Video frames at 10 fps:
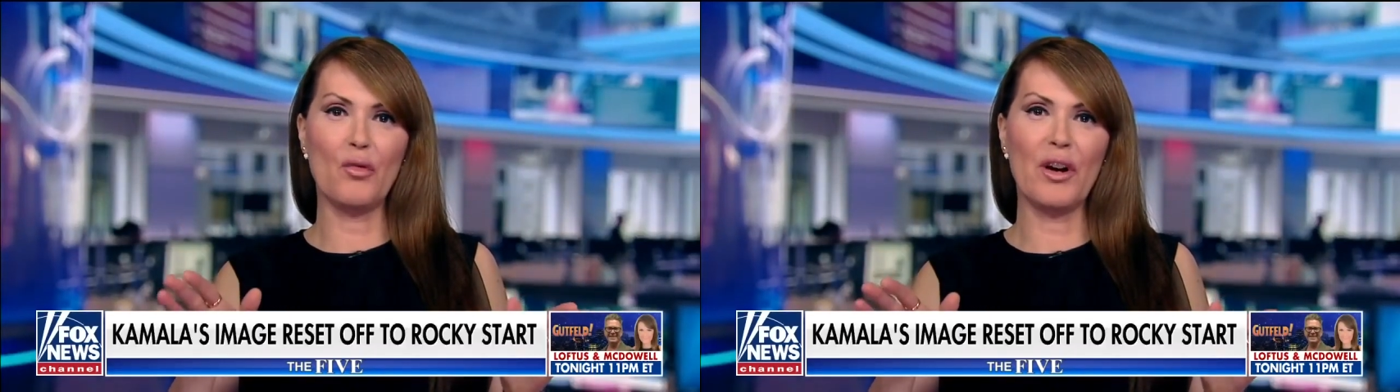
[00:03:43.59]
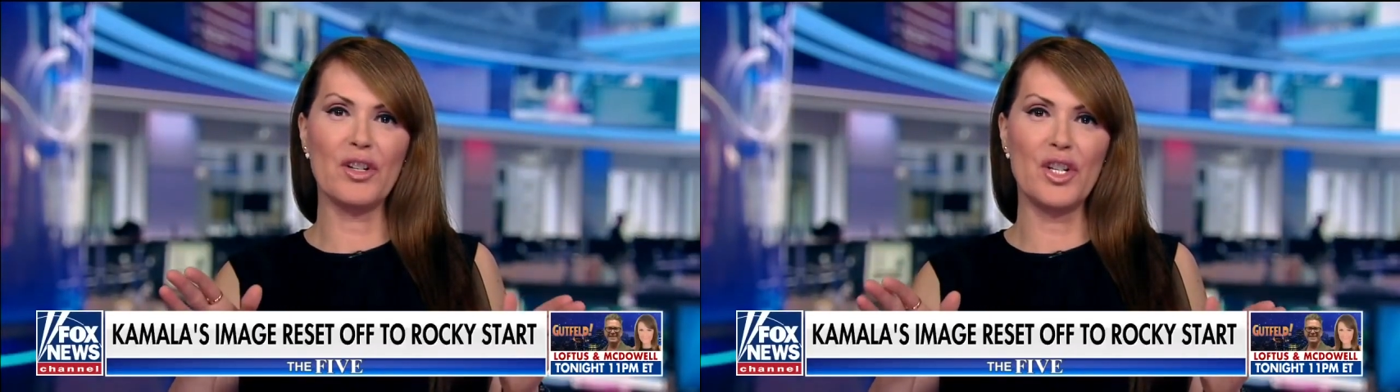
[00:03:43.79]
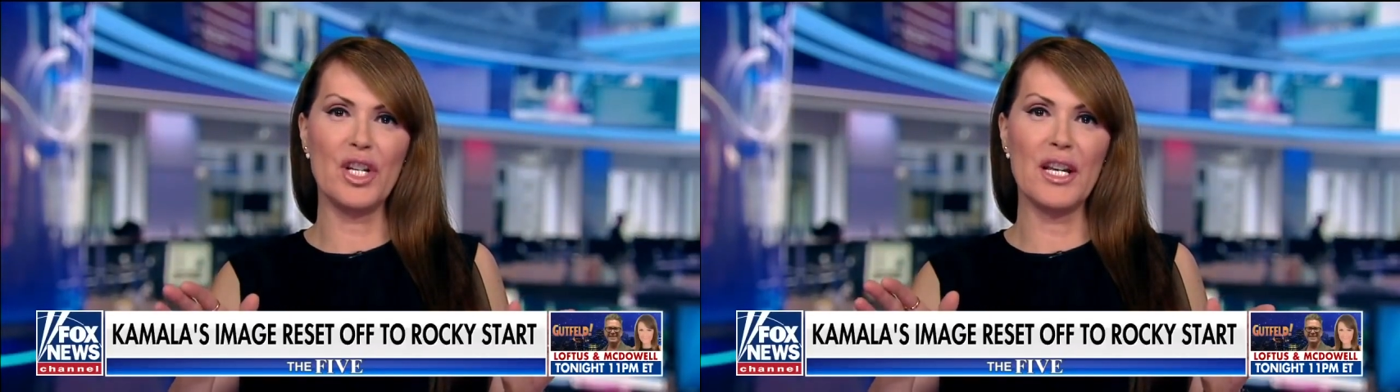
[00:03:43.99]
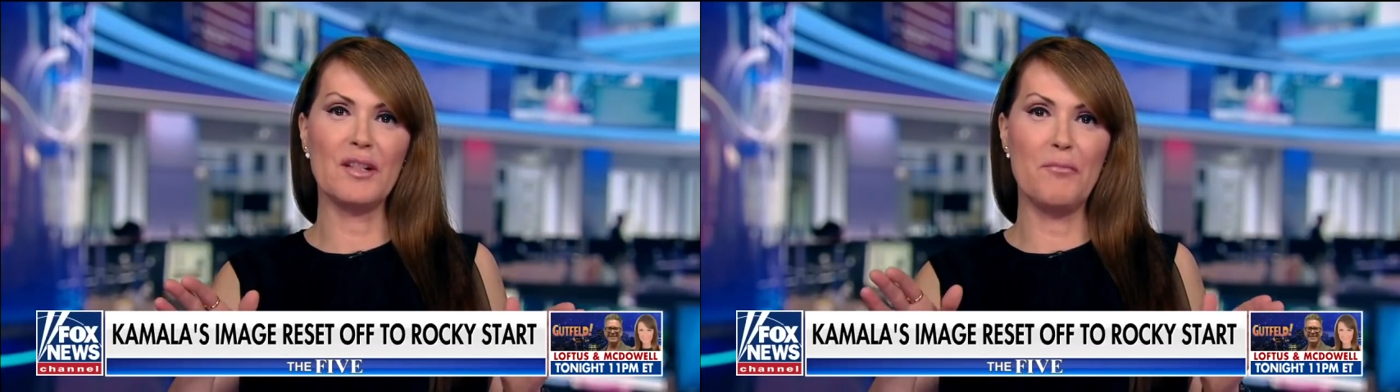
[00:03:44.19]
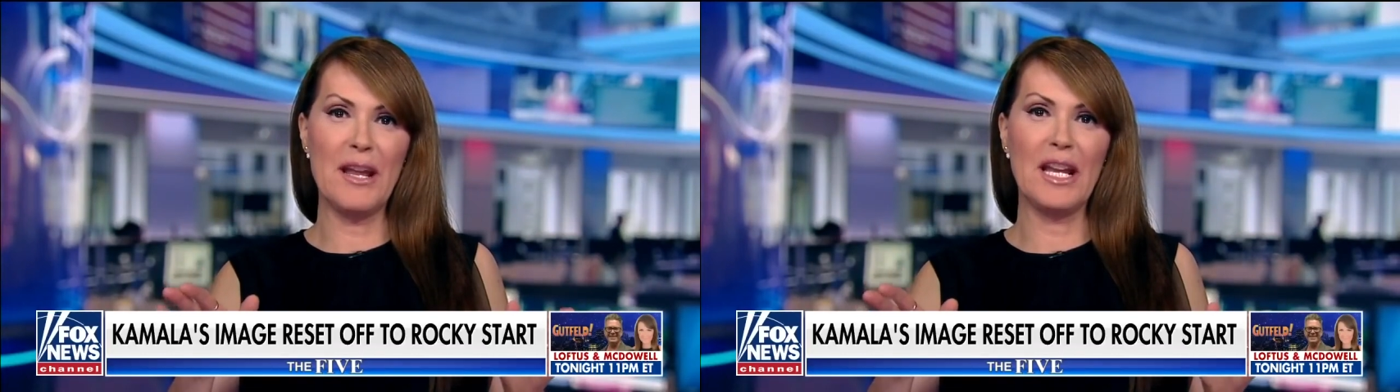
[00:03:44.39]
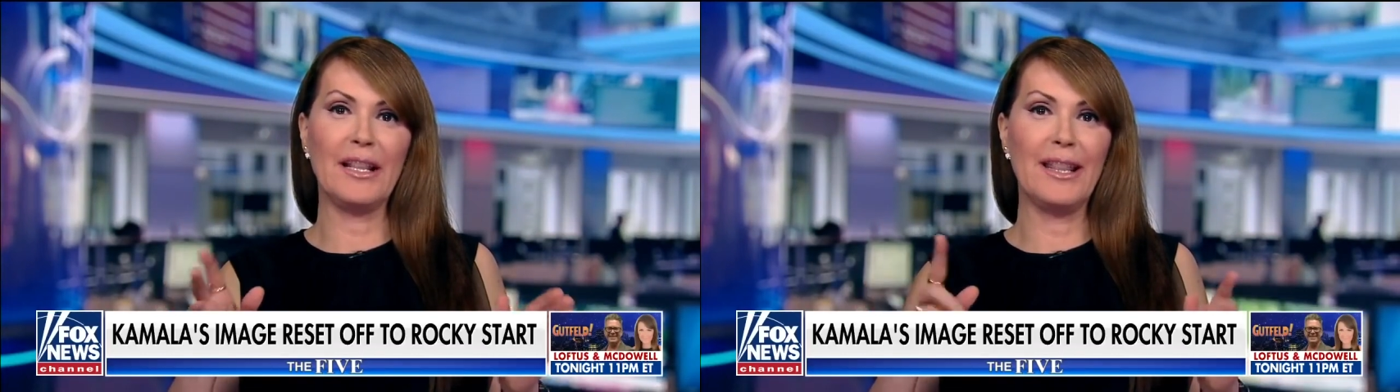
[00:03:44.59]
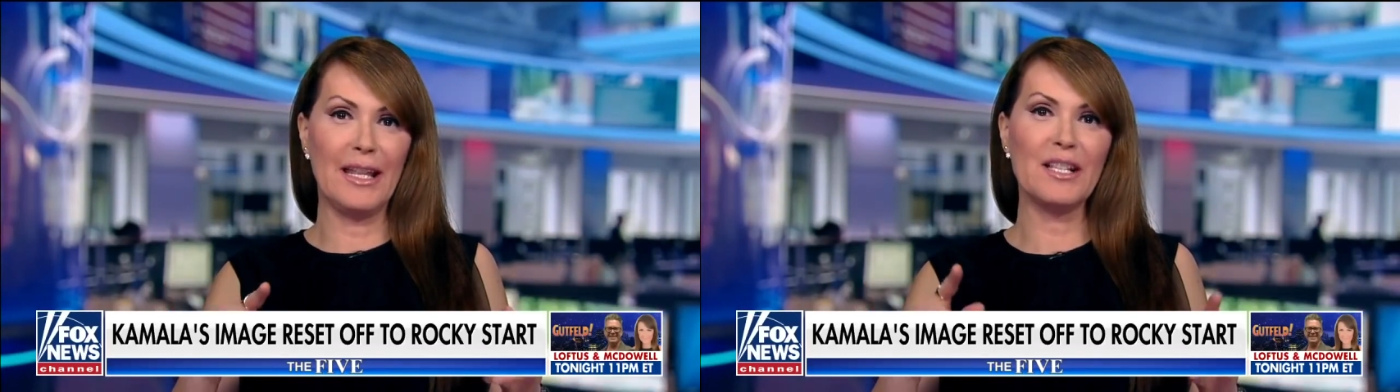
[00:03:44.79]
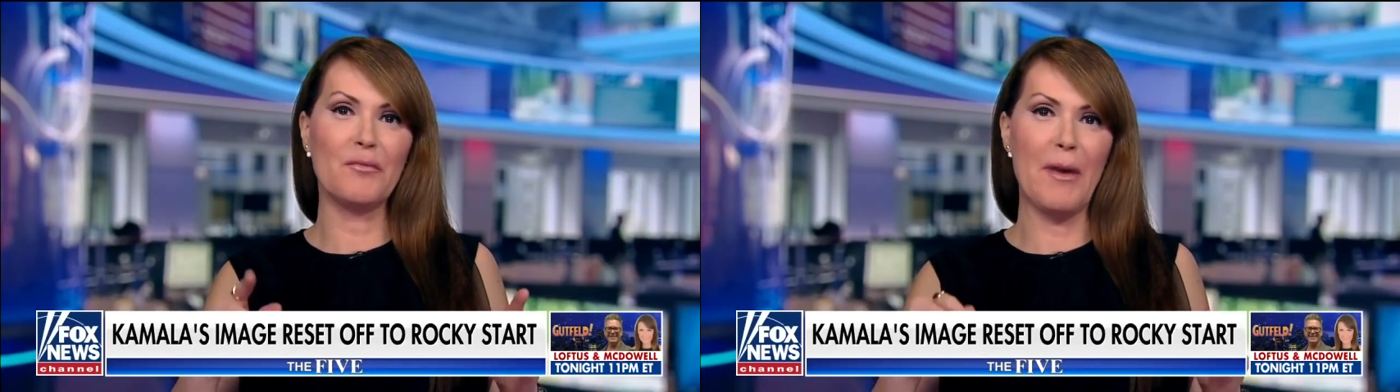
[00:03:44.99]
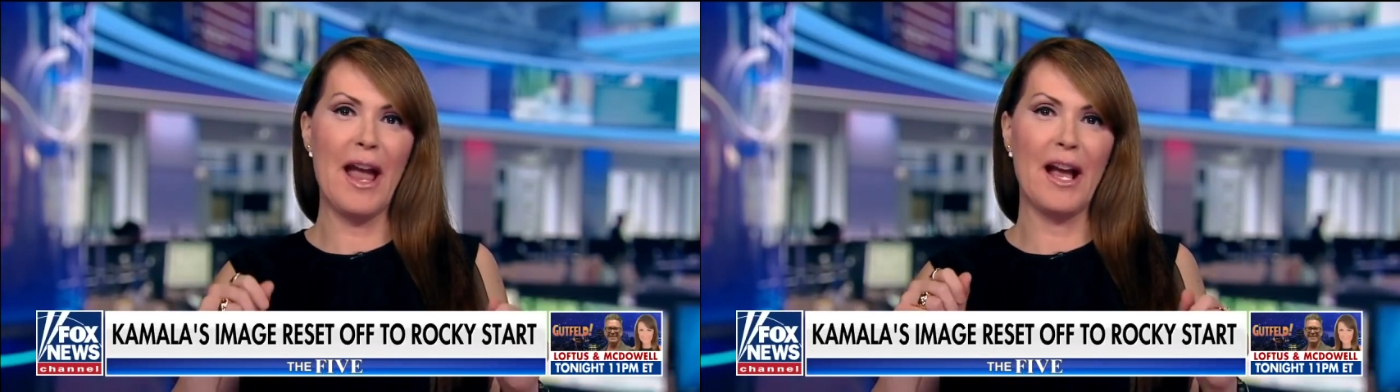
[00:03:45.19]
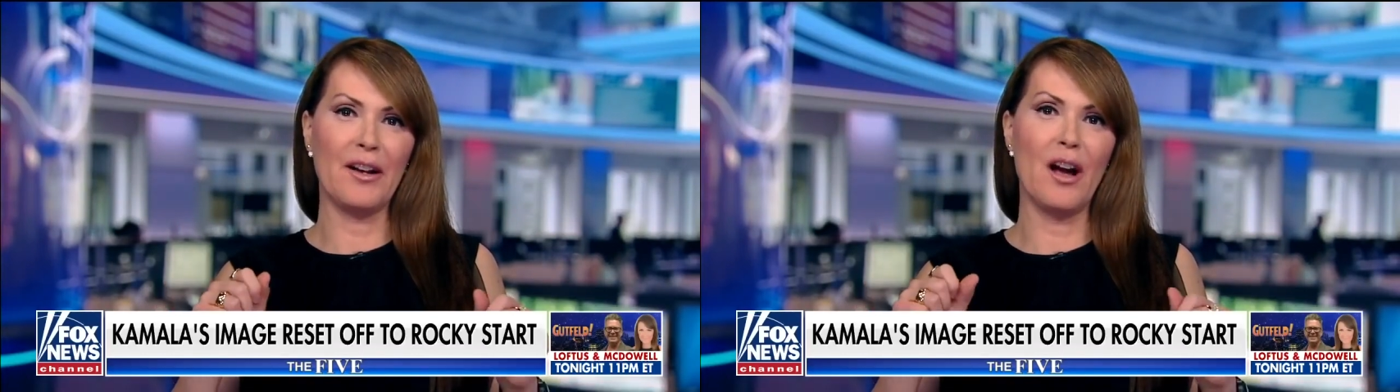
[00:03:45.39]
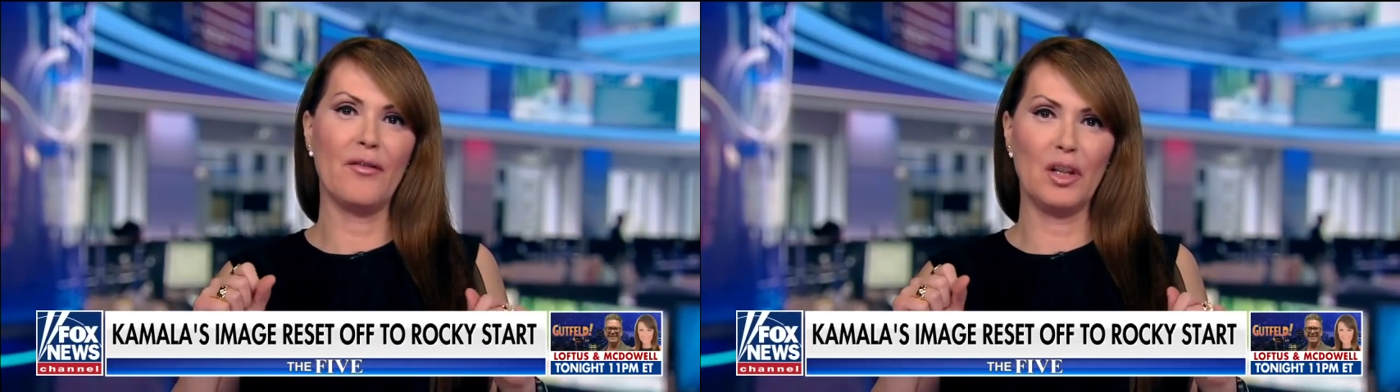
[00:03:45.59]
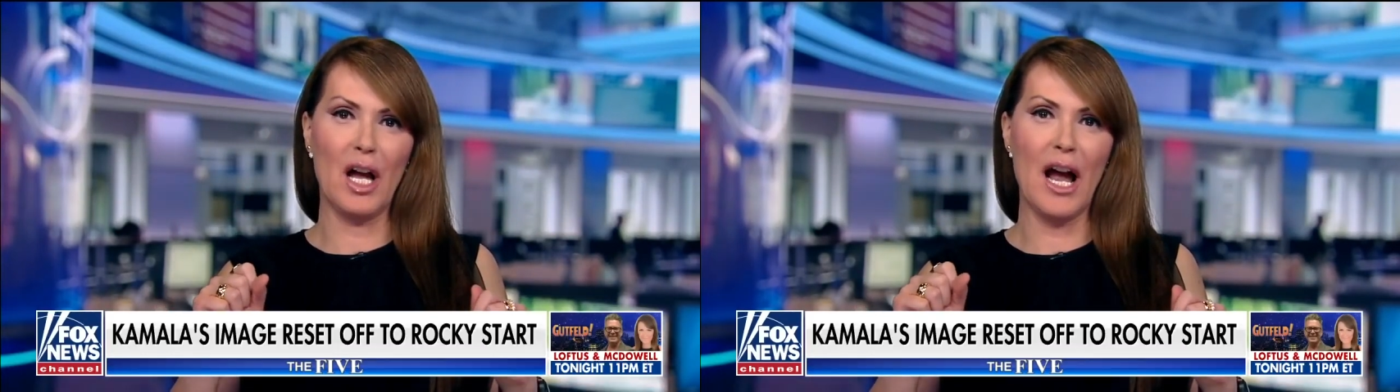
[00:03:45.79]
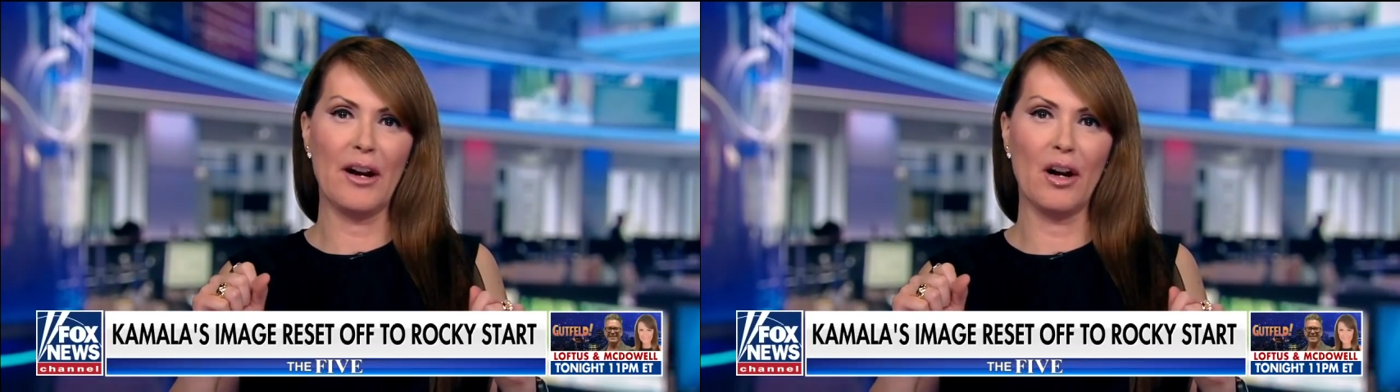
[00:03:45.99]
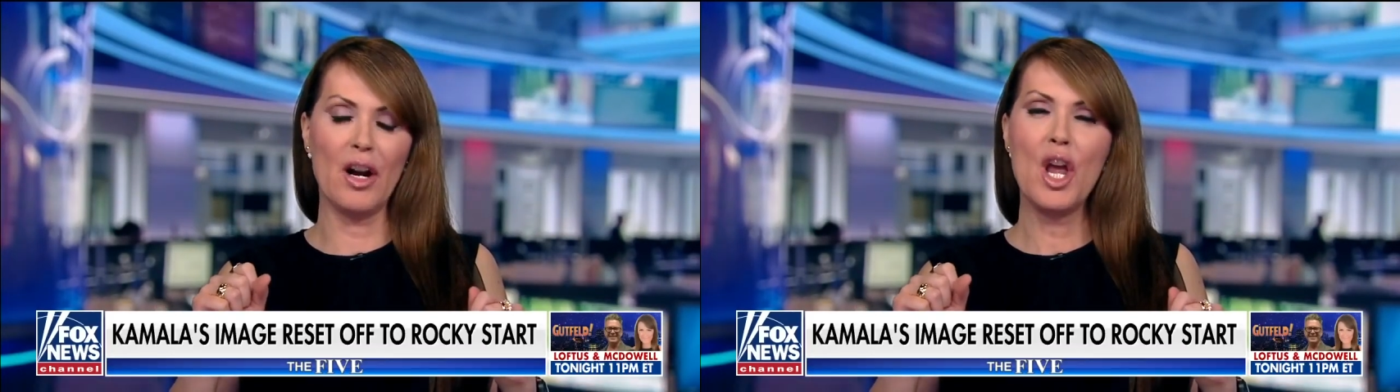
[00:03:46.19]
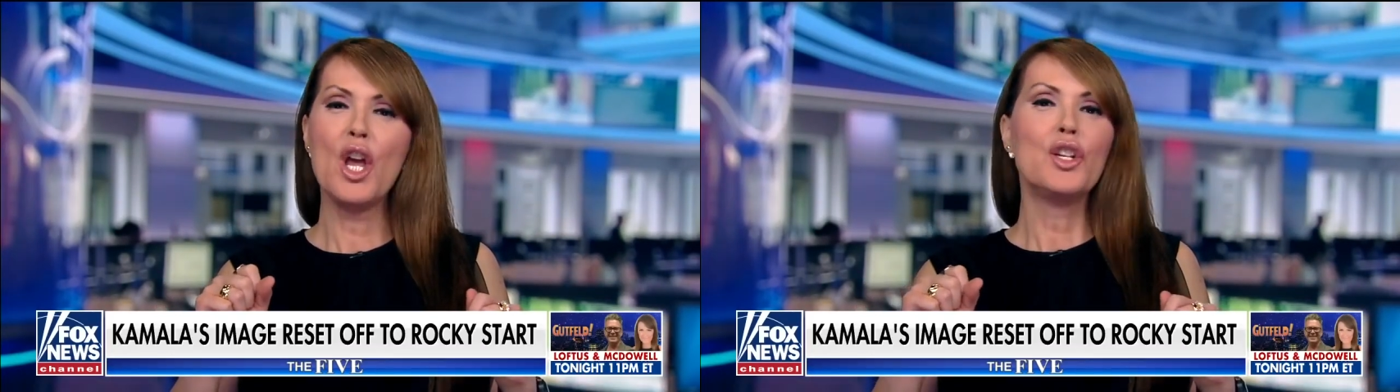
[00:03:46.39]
to where she is being this bad of a liar.